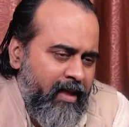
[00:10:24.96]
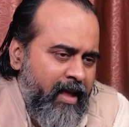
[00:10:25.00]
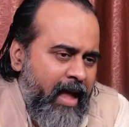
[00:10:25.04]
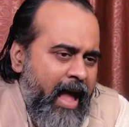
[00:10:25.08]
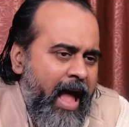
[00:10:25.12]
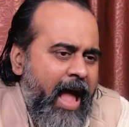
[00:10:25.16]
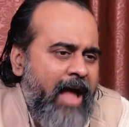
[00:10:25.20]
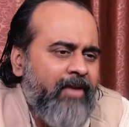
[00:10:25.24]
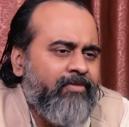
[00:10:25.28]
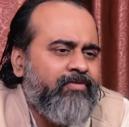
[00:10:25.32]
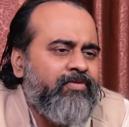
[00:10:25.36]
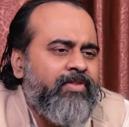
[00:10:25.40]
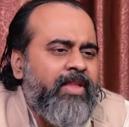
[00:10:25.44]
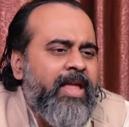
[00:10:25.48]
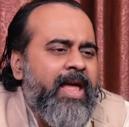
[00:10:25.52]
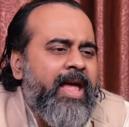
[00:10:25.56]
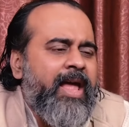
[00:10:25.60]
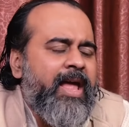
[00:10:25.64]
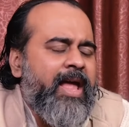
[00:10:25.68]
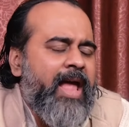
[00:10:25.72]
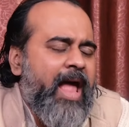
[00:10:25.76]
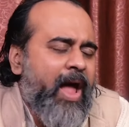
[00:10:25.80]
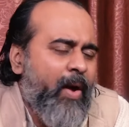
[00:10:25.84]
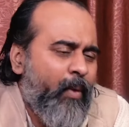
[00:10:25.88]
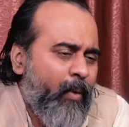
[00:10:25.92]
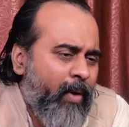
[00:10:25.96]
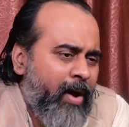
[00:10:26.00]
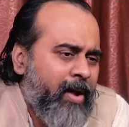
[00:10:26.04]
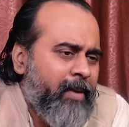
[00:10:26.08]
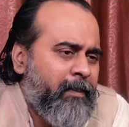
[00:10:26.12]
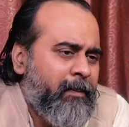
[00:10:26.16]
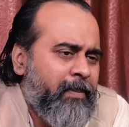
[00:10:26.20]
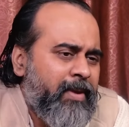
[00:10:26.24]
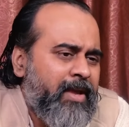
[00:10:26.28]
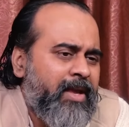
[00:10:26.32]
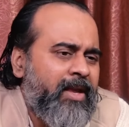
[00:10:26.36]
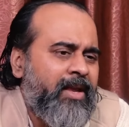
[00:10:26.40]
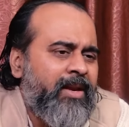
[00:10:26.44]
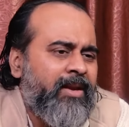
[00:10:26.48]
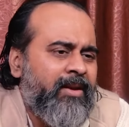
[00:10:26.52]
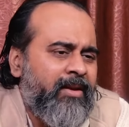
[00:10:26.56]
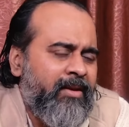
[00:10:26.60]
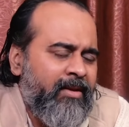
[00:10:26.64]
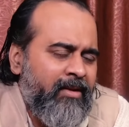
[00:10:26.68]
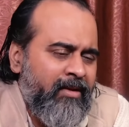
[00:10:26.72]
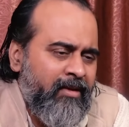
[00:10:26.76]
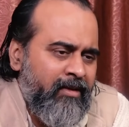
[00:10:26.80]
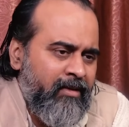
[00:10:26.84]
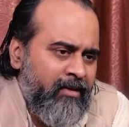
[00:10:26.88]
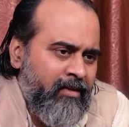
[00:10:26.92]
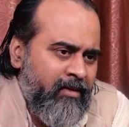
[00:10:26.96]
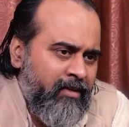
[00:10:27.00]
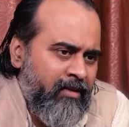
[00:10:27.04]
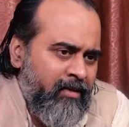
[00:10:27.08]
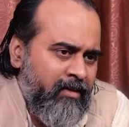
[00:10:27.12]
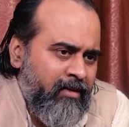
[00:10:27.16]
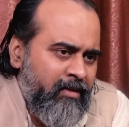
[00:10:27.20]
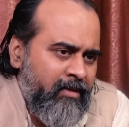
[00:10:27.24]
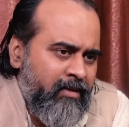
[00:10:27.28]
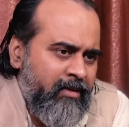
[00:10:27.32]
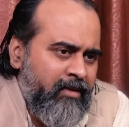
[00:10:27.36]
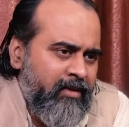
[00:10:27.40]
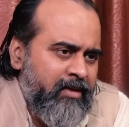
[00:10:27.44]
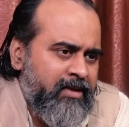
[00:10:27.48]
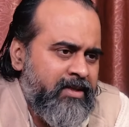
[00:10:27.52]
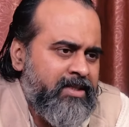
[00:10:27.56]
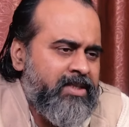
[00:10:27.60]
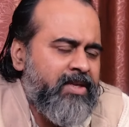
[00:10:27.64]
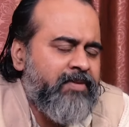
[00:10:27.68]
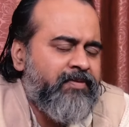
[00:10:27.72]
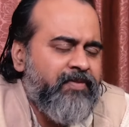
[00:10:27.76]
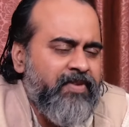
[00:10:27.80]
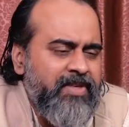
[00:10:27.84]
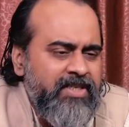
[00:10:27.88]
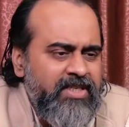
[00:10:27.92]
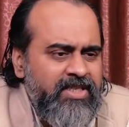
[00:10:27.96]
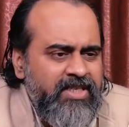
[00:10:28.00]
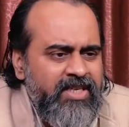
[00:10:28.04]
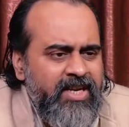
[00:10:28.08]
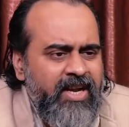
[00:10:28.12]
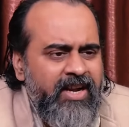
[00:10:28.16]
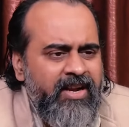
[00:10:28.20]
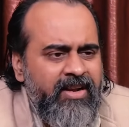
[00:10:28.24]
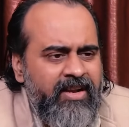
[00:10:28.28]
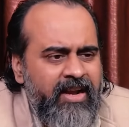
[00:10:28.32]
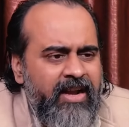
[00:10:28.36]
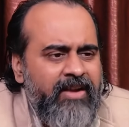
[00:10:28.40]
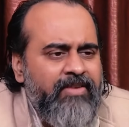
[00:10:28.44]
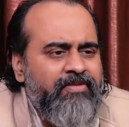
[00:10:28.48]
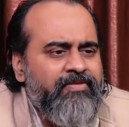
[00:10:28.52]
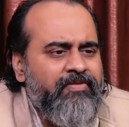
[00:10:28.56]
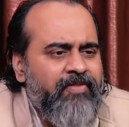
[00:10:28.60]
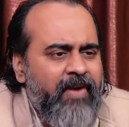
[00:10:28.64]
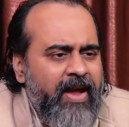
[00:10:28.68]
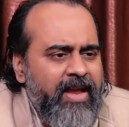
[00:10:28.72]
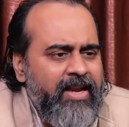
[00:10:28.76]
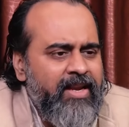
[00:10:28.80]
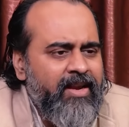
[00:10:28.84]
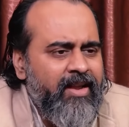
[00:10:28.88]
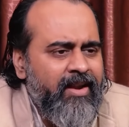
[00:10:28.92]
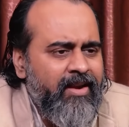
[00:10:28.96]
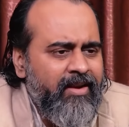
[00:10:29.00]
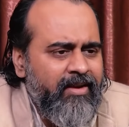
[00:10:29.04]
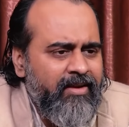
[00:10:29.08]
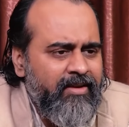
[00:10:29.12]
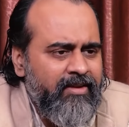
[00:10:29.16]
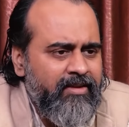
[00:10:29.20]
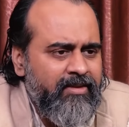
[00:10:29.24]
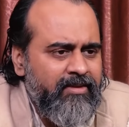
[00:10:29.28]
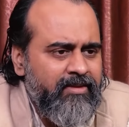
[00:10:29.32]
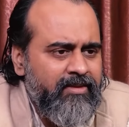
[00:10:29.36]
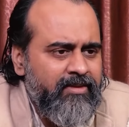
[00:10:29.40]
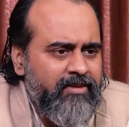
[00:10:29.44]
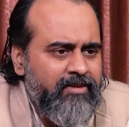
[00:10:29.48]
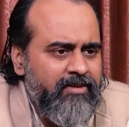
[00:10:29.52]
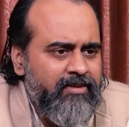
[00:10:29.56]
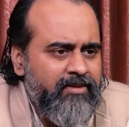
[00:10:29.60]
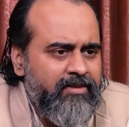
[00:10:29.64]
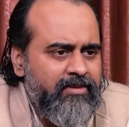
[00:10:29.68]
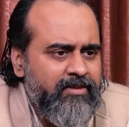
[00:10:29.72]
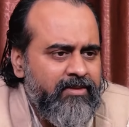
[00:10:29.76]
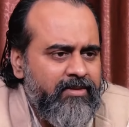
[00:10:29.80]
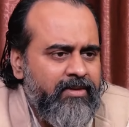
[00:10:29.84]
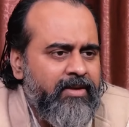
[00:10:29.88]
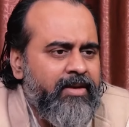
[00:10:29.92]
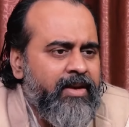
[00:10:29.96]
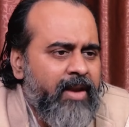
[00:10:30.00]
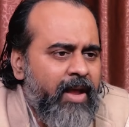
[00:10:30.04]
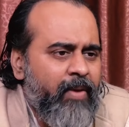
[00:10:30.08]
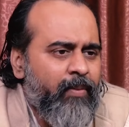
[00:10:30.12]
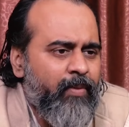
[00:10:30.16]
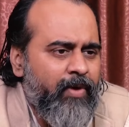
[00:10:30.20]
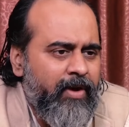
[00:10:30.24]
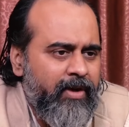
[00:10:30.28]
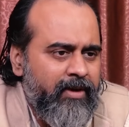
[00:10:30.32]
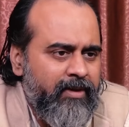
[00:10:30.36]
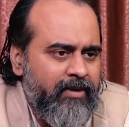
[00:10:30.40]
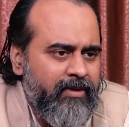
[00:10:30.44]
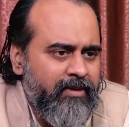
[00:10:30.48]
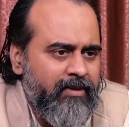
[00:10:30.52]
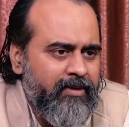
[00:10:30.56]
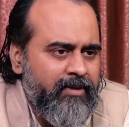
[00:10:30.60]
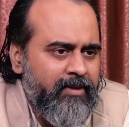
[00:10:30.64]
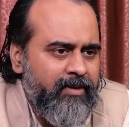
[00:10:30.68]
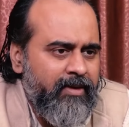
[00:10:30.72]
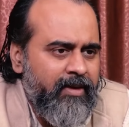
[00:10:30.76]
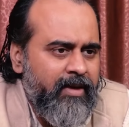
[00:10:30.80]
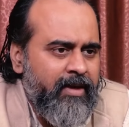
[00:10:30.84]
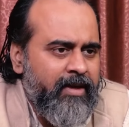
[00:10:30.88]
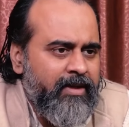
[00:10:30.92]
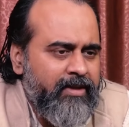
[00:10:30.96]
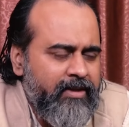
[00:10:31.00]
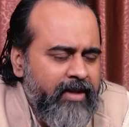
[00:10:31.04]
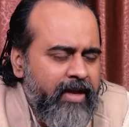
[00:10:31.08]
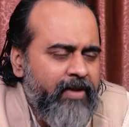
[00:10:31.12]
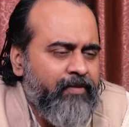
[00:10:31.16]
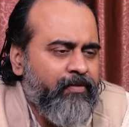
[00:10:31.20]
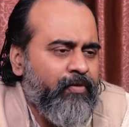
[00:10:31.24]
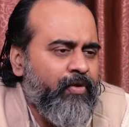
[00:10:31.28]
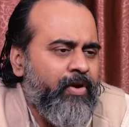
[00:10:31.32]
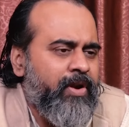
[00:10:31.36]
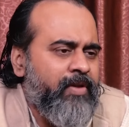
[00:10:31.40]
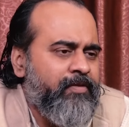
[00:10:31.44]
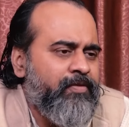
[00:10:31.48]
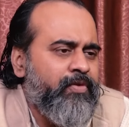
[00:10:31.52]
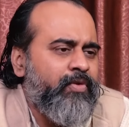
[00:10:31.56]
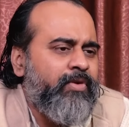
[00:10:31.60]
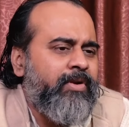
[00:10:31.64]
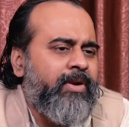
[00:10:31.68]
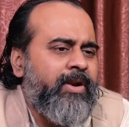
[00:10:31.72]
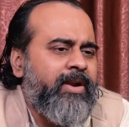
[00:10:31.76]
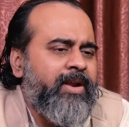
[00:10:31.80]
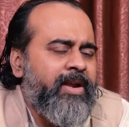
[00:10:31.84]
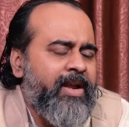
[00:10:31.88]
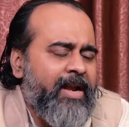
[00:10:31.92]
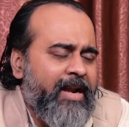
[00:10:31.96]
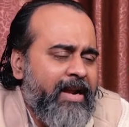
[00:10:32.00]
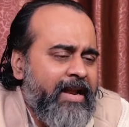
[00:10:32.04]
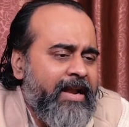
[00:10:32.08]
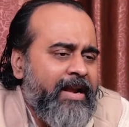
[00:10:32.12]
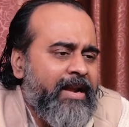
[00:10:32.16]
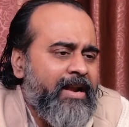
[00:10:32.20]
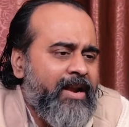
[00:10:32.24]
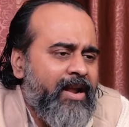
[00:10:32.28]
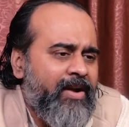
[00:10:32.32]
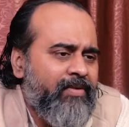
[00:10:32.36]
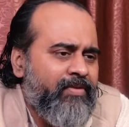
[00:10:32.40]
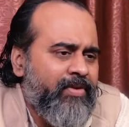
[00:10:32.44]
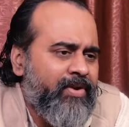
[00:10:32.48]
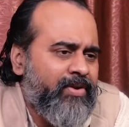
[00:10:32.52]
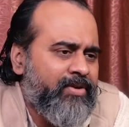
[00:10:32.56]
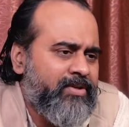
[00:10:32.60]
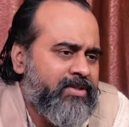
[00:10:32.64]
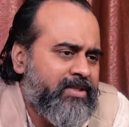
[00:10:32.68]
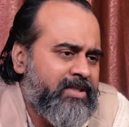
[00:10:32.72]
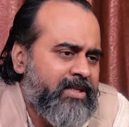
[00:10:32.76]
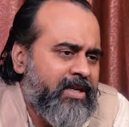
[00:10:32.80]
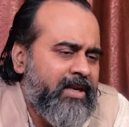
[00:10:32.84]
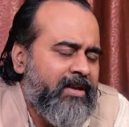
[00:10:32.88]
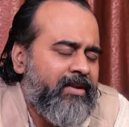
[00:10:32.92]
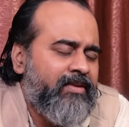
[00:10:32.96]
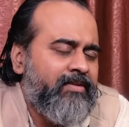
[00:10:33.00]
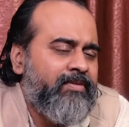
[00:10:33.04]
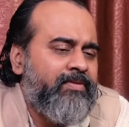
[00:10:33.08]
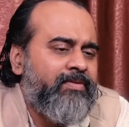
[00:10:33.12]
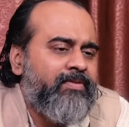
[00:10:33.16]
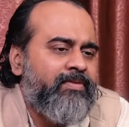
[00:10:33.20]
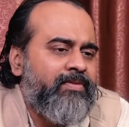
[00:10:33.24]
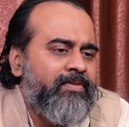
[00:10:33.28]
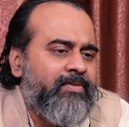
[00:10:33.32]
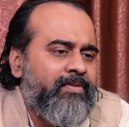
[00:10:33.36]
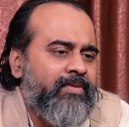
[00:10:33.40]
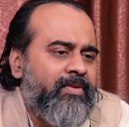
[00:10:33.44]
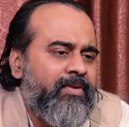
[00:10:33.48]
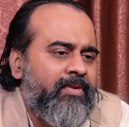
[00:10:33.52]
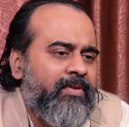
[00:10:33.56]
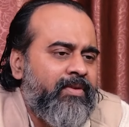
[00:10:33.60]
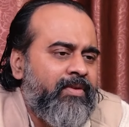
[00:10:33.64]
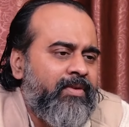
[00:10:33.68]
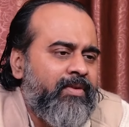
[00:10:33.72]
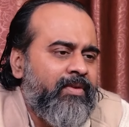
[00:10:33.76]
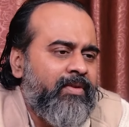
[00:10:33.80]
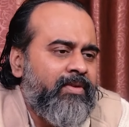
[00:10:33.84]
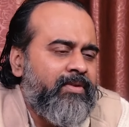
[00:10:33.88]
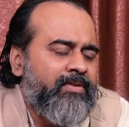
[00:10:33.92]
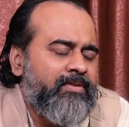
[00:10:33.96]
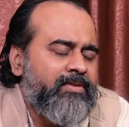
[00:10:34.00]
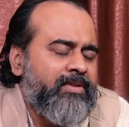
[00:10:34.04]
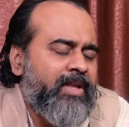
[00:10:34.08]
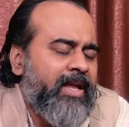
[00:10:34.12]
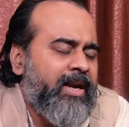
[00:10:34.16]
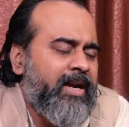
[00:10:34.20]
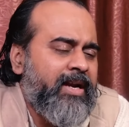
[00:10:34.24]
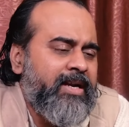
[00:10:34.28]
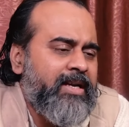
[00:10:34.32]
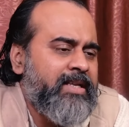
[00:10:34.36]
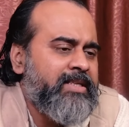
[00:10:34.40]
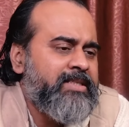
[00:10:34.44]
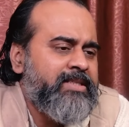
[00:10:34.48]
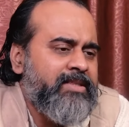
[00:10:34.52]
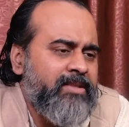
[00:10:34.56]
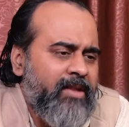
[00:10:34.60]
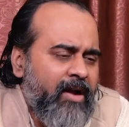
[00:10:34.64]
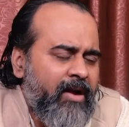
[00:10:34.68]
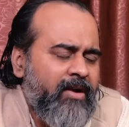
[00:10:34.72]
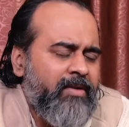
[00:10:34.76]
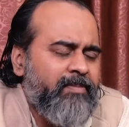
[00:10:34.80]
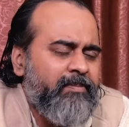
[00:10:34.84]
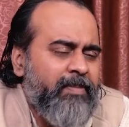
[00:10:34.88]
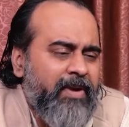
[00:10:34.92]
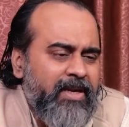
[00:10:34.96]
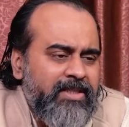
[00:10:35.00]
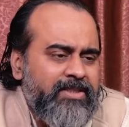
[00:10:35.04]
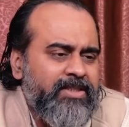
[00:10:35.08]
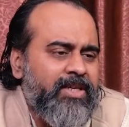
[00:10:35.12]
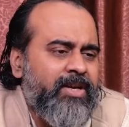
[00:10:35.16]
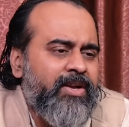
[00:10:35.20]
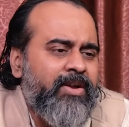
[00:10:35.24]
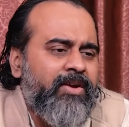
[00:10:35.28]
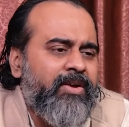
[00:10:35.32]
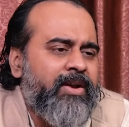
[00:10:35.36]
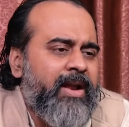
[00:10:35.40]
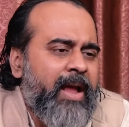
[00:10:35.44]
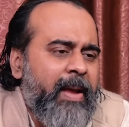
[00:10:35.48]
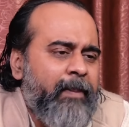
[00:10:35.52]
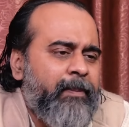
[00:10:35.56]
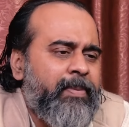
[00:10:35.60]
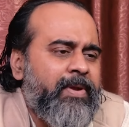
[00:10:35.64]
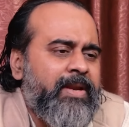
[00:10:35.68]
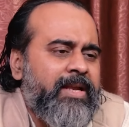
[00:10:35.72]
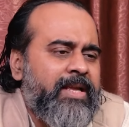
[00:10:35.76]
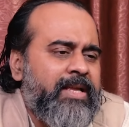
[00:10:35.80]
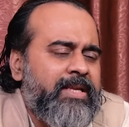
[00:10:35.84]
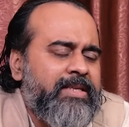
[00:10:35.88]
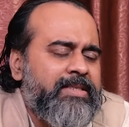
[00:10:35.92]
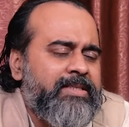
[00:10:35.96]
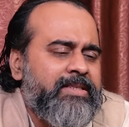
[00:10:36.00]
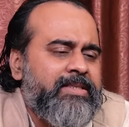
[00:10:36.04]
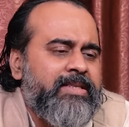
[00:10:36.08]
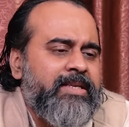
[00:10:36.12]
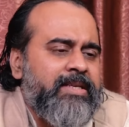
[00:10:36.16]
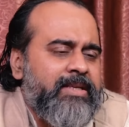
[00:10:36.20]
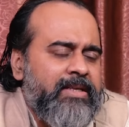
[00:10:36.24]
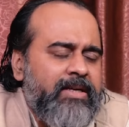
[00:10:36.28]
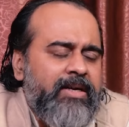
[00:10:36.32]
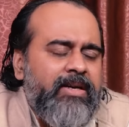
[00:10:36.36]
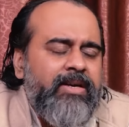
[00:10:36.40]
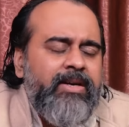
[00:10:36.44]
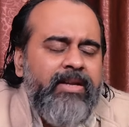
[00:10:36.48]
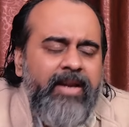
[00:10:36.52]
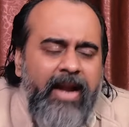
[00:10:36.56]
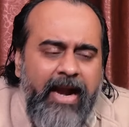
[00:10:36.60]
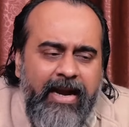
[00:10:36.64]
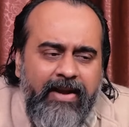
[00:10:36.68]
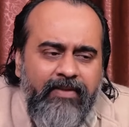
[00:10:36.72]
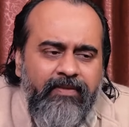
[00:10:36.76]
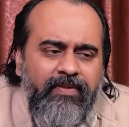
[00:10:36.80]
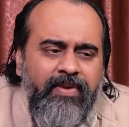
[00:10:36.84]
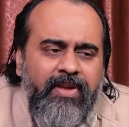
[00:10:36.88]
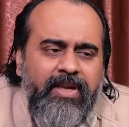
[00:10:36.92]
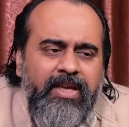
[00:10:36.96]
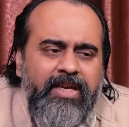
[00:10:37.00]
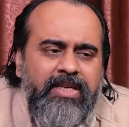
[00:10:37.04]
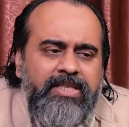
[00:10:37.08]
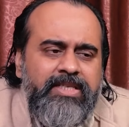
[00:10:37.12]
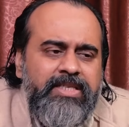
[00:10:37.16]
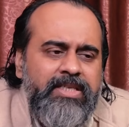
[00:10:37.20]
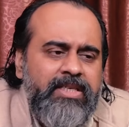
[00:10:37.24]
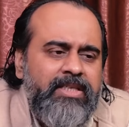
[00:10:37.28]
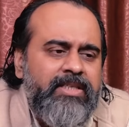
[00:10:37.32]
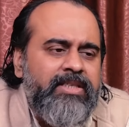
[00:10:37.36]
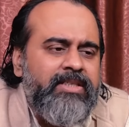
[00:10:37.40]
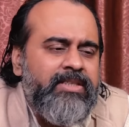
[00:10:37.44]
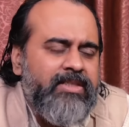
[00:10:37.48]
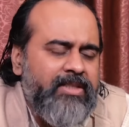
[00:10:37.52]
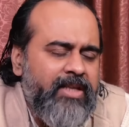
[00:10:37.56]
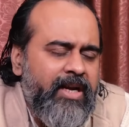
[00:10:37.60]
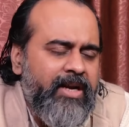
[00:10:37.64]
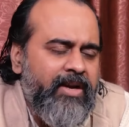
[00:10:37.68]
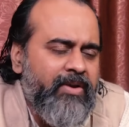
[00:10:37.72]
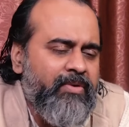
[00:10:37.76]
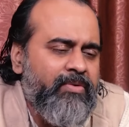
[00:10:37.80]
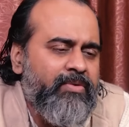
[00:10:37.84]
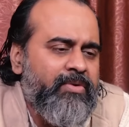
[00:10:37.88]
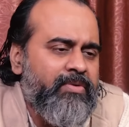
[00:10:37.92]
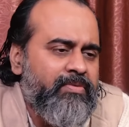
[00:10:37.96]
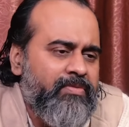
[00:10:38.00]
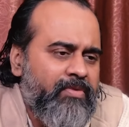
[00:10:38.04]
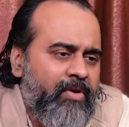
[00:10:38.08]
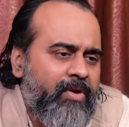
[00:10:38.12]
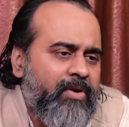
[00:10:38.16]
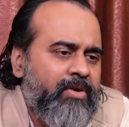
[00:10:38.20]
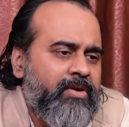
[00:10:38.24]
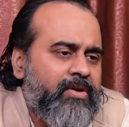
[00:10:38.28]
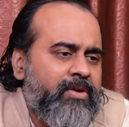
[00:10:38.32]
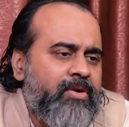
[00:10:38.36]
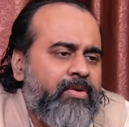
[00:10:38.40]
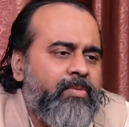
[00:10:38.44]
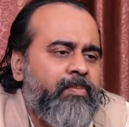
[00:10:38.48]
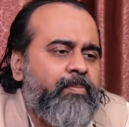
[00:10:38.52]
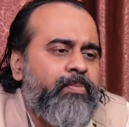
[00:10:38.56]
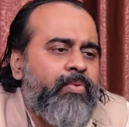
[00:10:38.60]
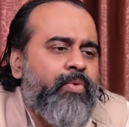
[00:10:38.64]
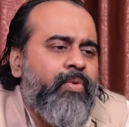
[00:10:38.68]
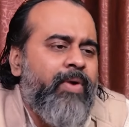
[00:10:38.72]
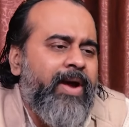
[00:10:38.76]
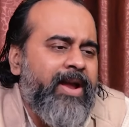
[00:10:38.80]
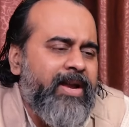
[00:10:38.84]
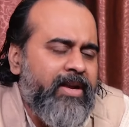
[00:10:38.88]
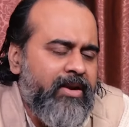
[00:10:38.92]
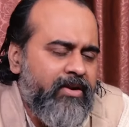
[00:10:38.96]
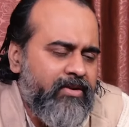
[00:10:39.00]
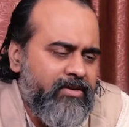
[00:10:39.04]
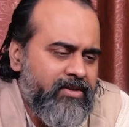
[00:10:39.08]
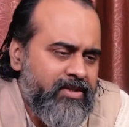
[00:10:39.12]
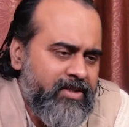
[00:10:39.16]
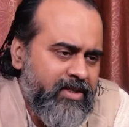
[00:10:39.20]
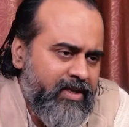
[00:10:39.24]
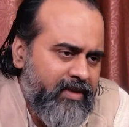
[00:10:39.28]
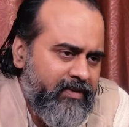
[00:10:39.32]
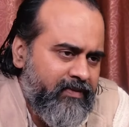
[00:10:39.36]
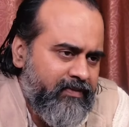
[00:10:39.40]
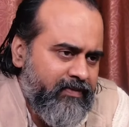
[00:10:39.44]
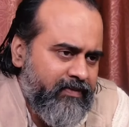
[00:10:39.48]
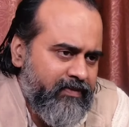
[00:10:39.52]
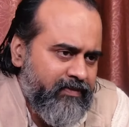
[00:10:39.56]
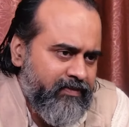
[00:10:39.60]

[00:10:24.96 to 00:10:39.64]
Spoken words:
Have they ever been sufficient and final? Never. Therefore, if you really love yourself, then it is not pleasure or happiness or gratification that you would want to provide yourself.